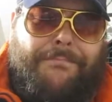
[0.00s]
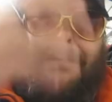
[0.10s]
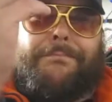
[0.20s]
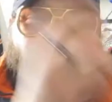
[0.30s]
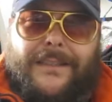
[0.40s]

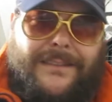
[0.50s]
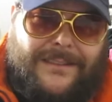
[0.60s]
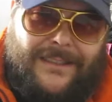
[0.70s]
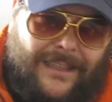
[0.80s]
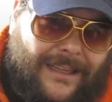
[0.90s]
hot
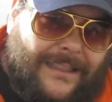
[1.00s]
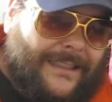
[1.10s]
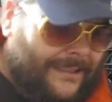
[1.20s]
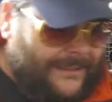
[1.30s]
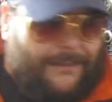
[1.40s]
peppers and the,
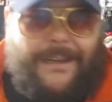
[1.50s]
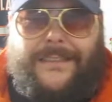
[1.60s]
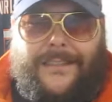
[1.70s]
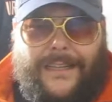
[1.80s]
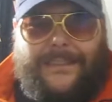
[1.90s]
the
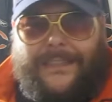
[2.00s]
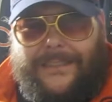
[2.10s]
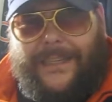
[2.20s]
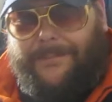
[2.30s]
red sauce on the same